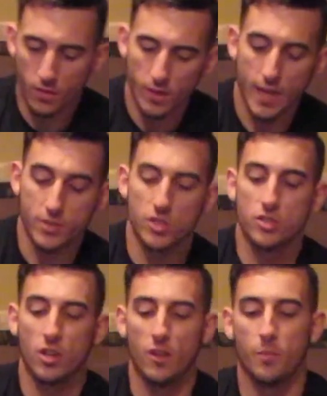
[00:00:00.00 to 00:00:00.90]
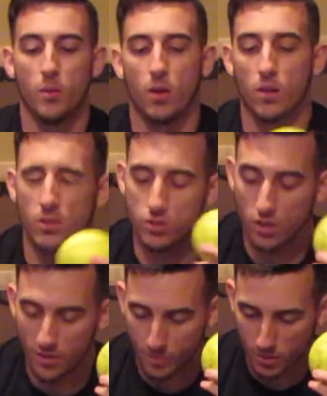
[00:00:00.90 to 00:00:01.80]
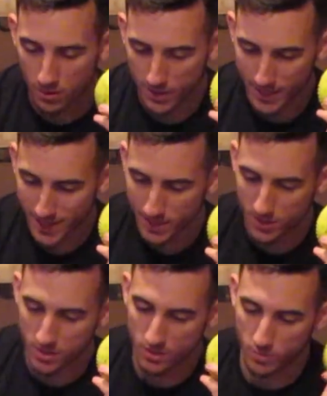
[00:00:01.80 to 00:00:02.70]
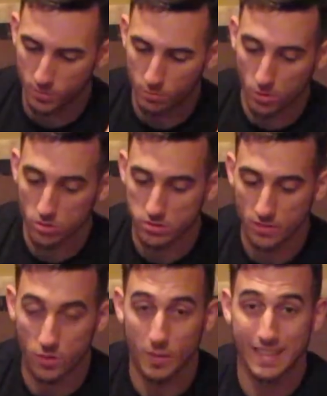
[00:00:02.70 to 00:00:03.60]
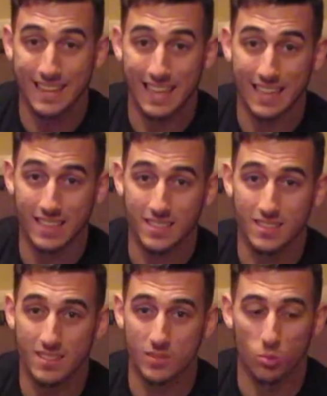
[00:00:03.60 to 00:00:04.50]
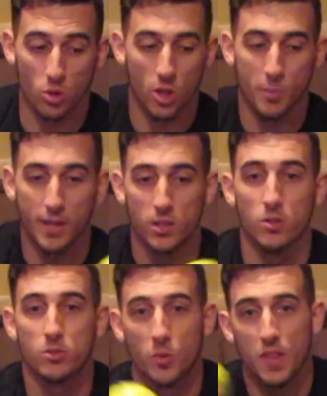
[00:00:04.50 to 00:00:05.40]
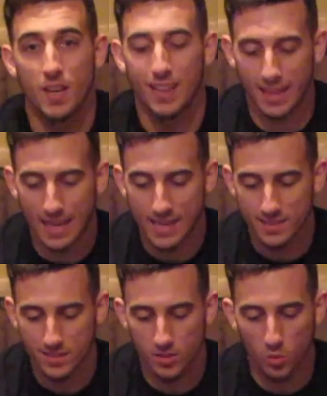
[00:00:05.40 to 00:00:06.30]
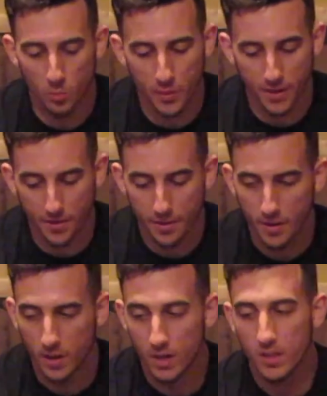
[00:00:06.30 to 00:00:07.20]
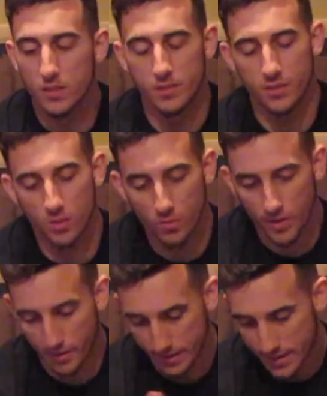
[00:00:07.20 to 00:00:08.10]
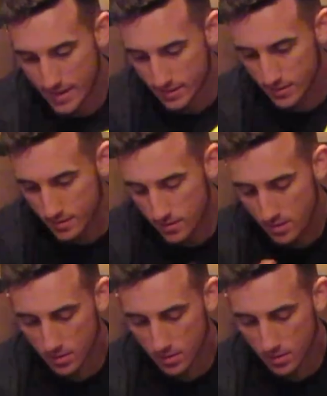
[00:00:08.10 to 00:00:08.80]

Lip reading: Have a softball. Softball is mostly for my legs. Roll up my glutes with it a lot. It's a little bigger, still very dense.